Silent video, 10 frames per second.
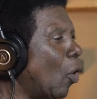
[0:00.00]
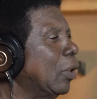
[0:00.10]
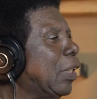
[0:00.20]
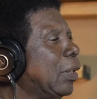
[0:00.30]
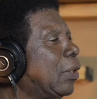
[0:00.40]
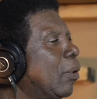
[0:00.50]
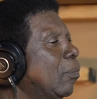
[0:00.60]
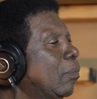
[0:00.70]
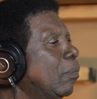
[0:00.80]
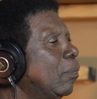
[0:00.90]
sound
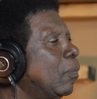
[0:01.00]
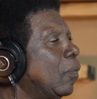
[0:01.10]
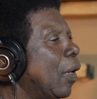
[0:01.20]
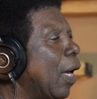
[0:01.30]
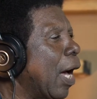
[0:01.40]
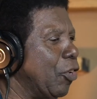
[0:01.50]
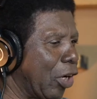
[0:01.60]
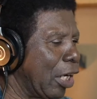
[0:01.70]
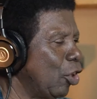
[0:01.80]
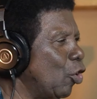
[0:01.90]
system, and
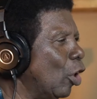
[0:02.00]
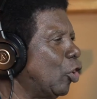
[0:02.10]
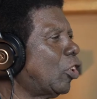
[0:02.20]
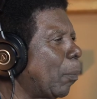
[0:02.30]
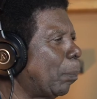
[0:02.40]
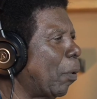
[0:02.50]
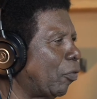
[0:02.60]
you're getting non-stop